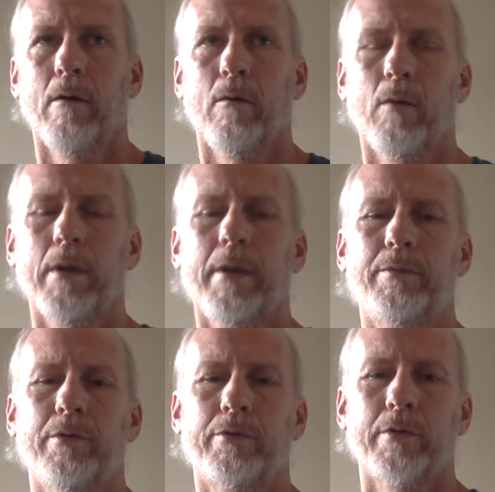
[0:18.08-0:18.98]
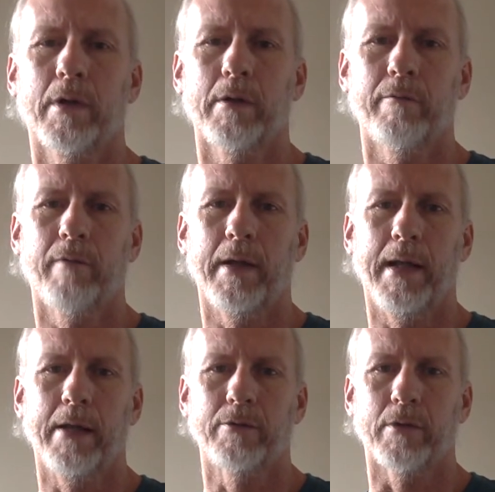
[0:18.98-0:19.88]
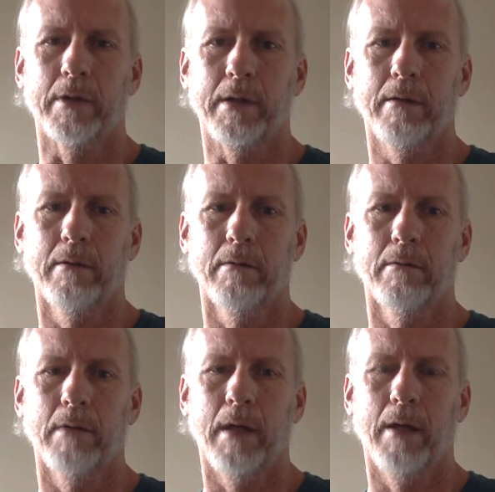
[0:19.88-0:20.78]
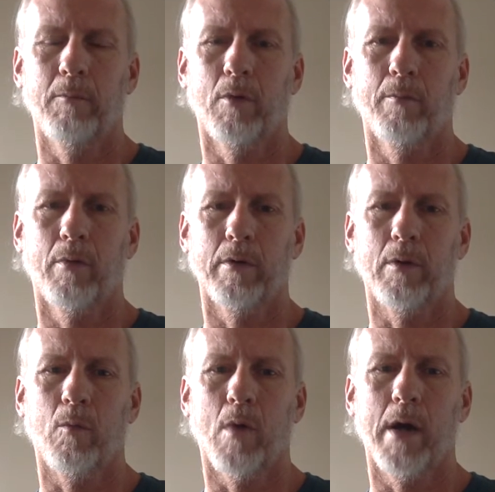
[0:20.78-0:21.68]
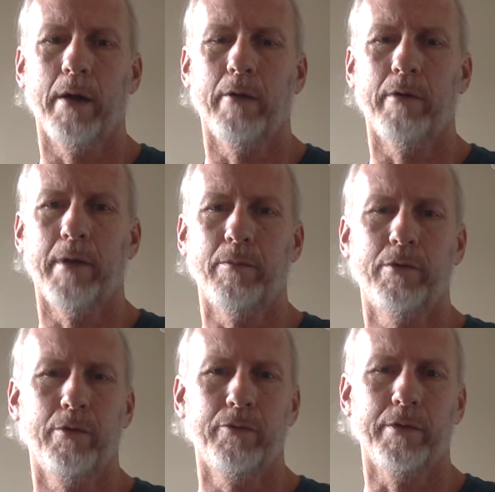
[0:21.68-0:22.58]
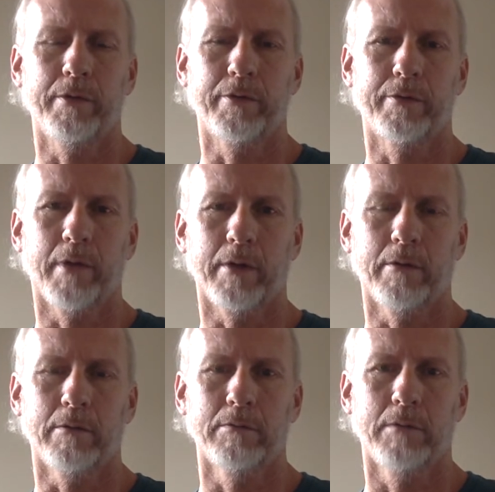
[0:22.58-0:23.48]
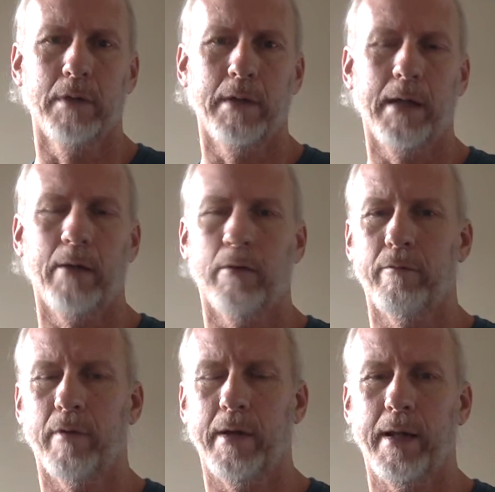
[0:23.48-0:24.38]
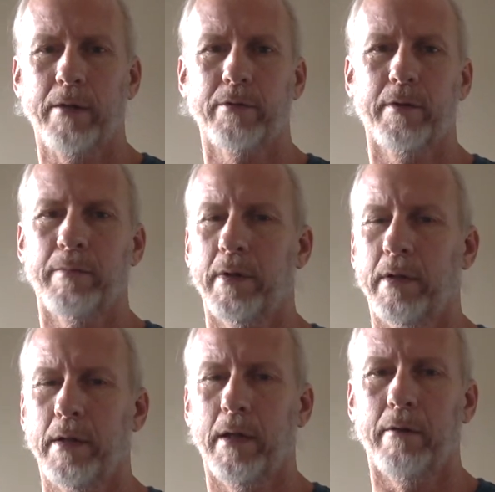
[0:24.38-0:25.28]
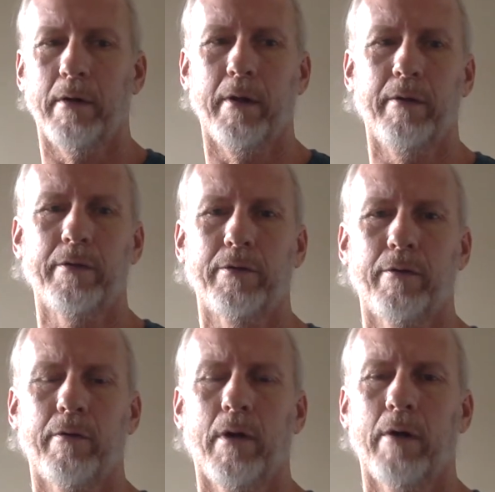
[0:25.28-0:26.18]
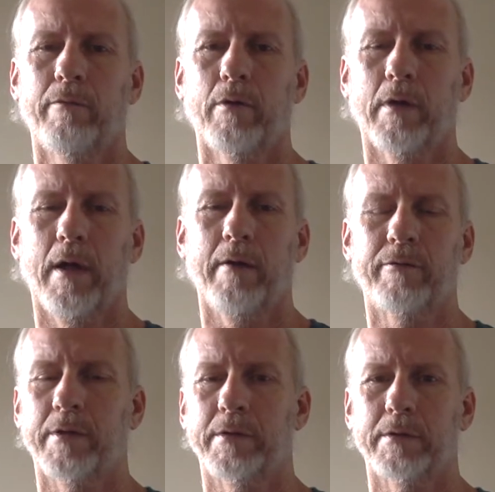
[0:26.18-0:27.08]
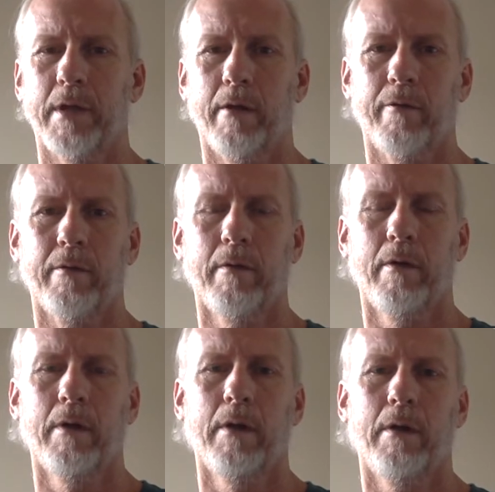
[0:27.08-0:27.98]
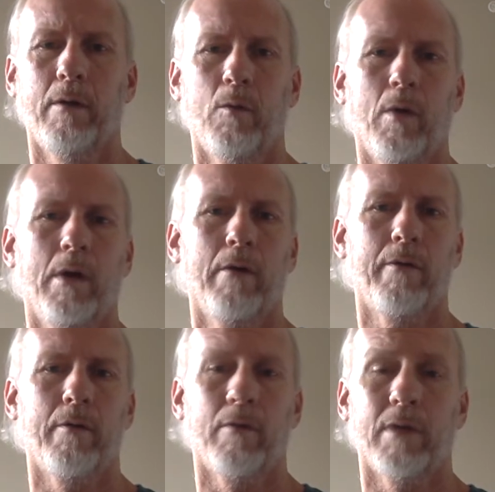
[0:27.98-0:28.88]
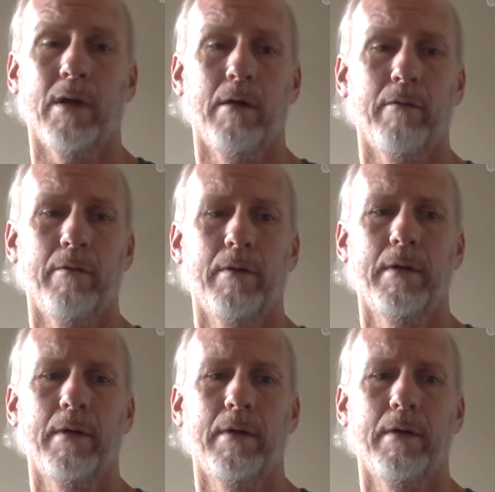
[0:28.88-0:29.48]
What keeps you struggling financially? And more importantly, why do you keep choosing to struggle? And not only financially, but in other areas of your life, such as health and wealth or love.